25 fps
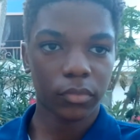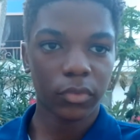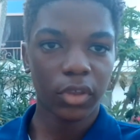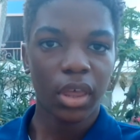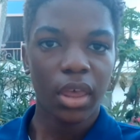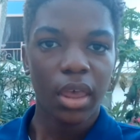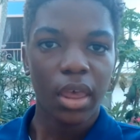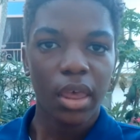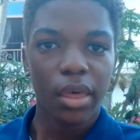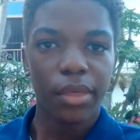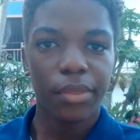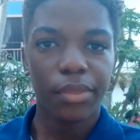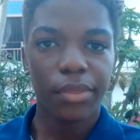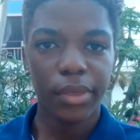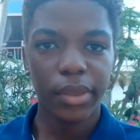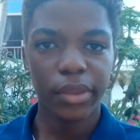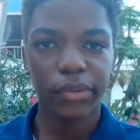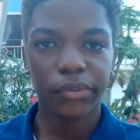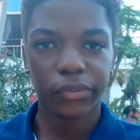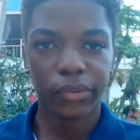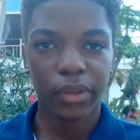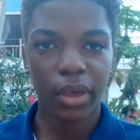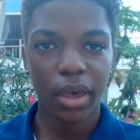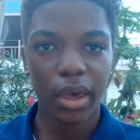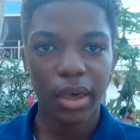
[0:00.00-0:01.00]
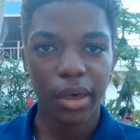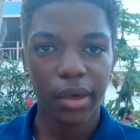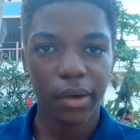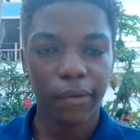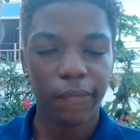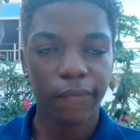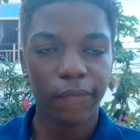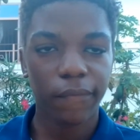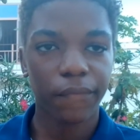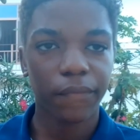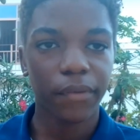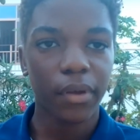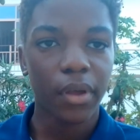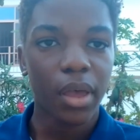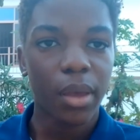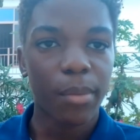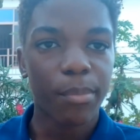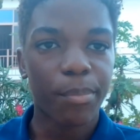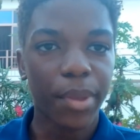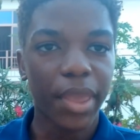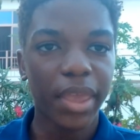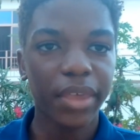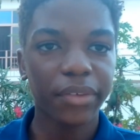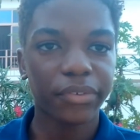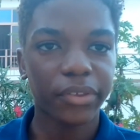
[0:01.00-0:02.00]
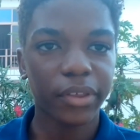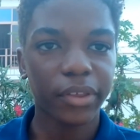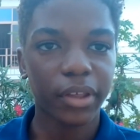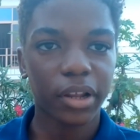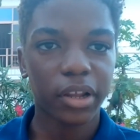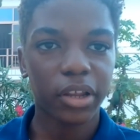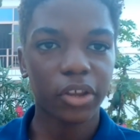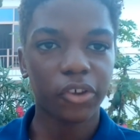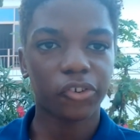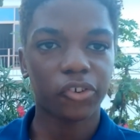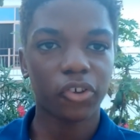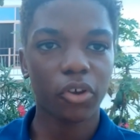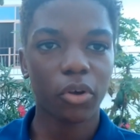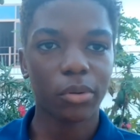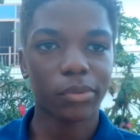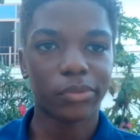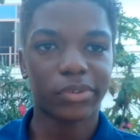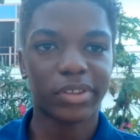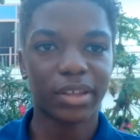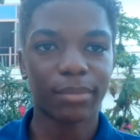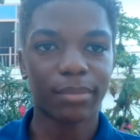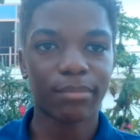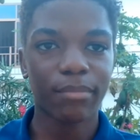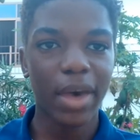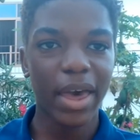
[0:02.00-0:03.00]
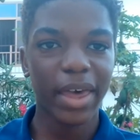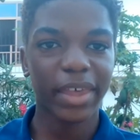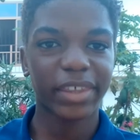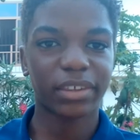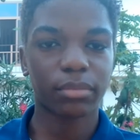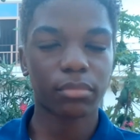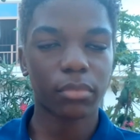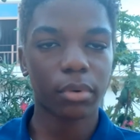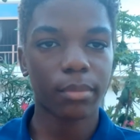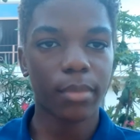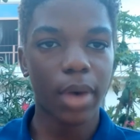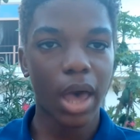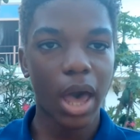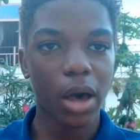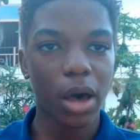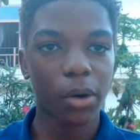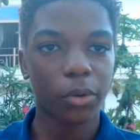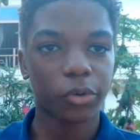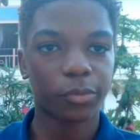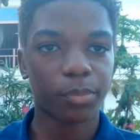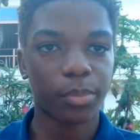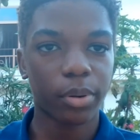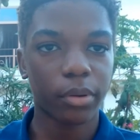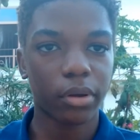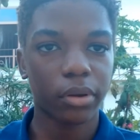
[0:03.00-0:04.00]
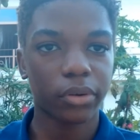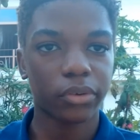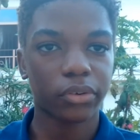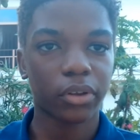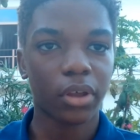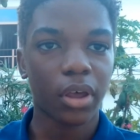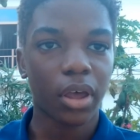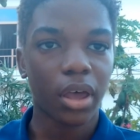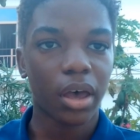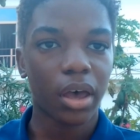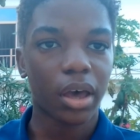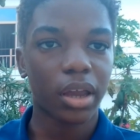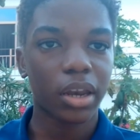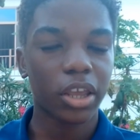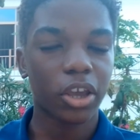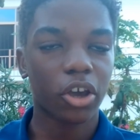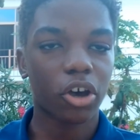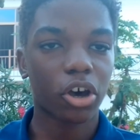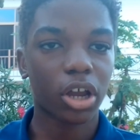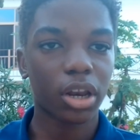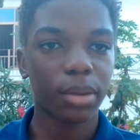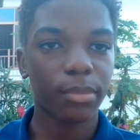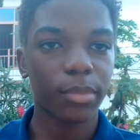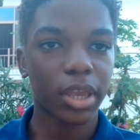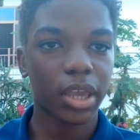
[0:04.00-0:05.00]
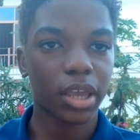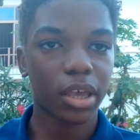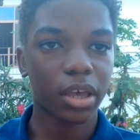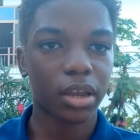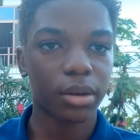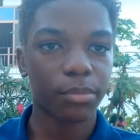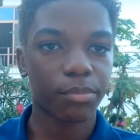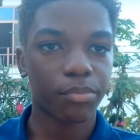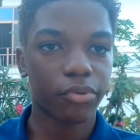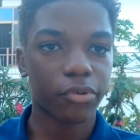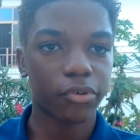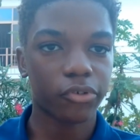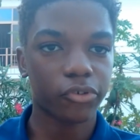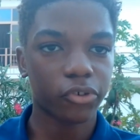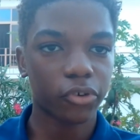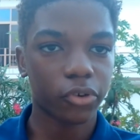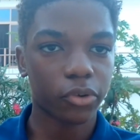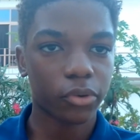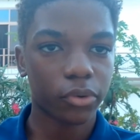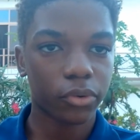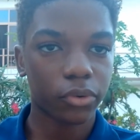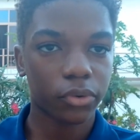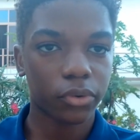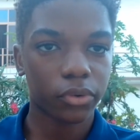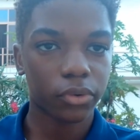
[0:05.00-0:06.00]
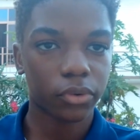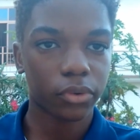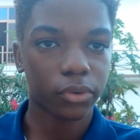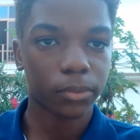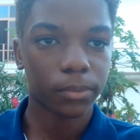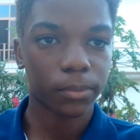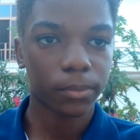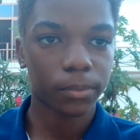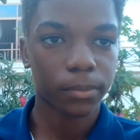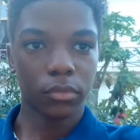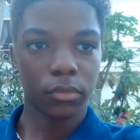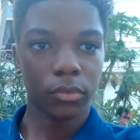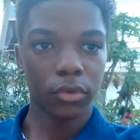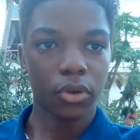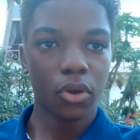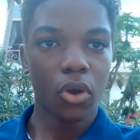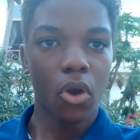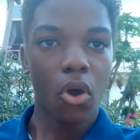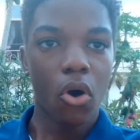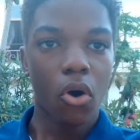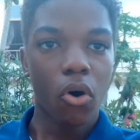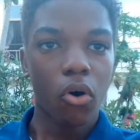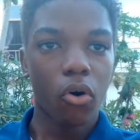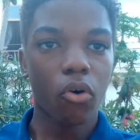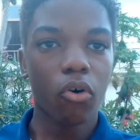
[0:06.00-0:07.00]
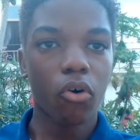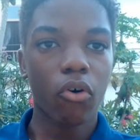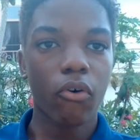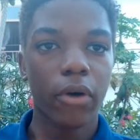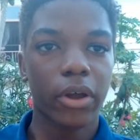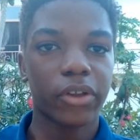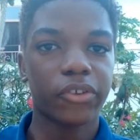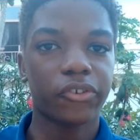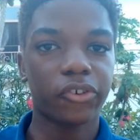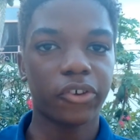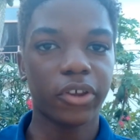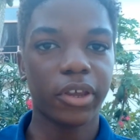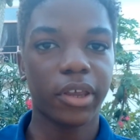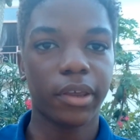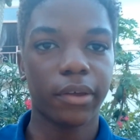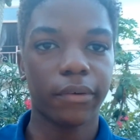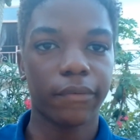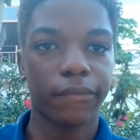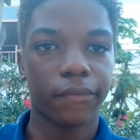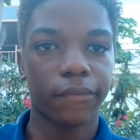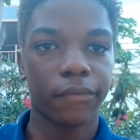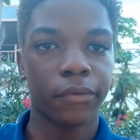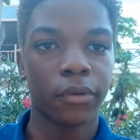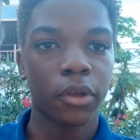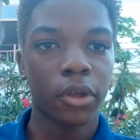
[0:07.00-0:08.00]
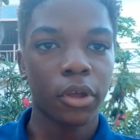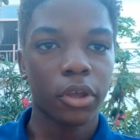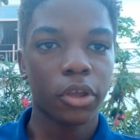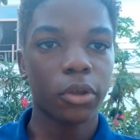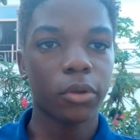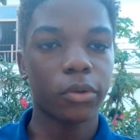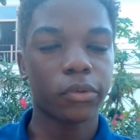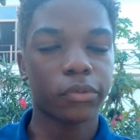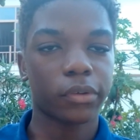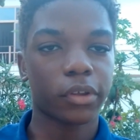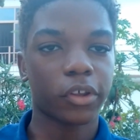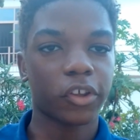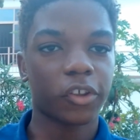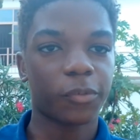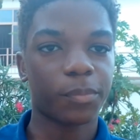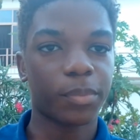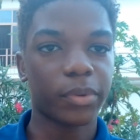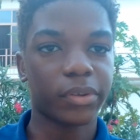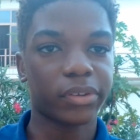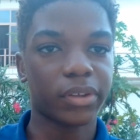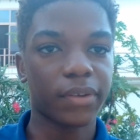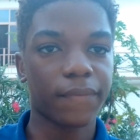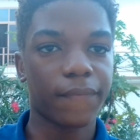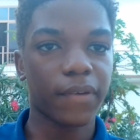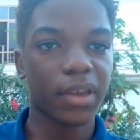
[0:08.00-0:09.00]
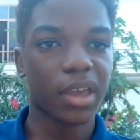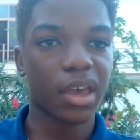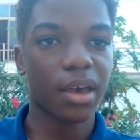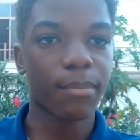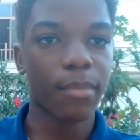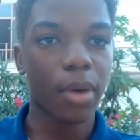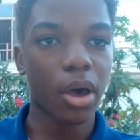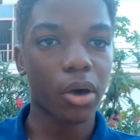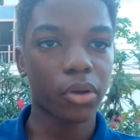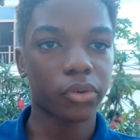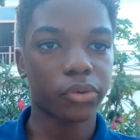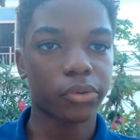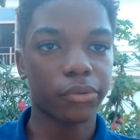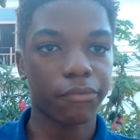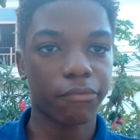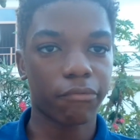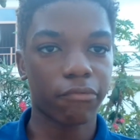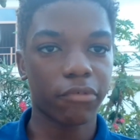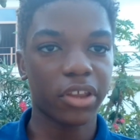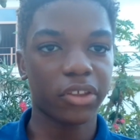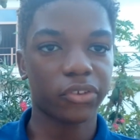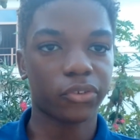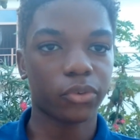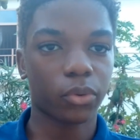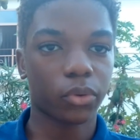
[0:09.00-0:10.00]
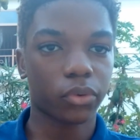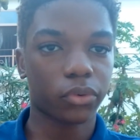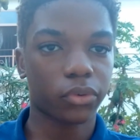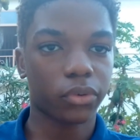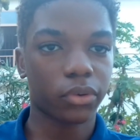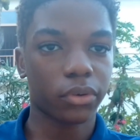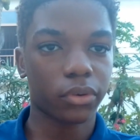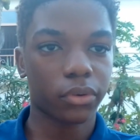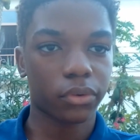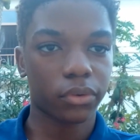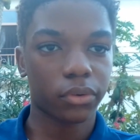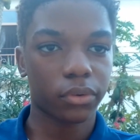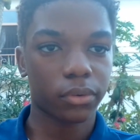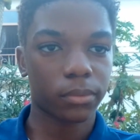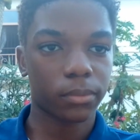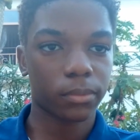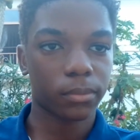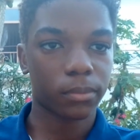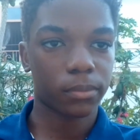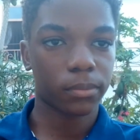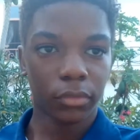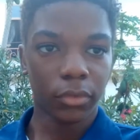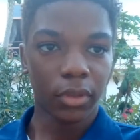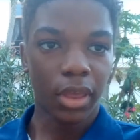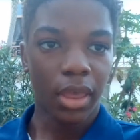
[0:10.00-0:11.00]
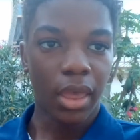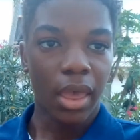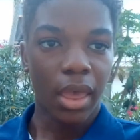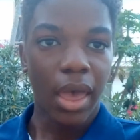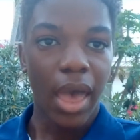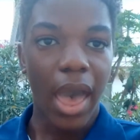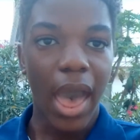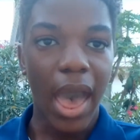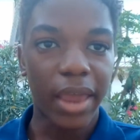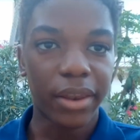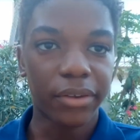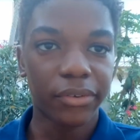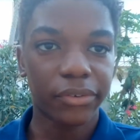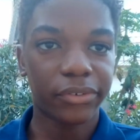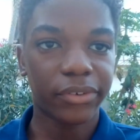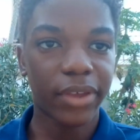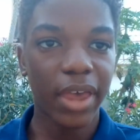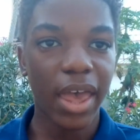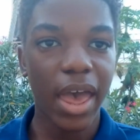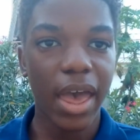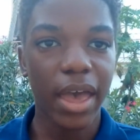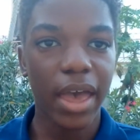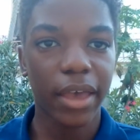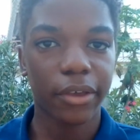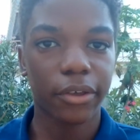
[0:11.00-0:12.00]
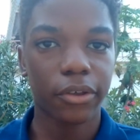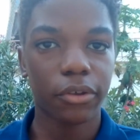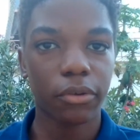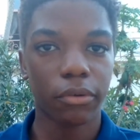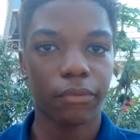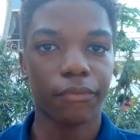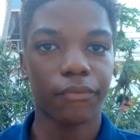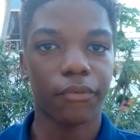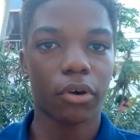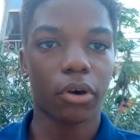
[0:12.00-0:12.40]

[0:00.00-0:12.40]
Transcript: This curve basically shows the maximum output an economy can produce or achieve using a specific amount of resources and tech you've got.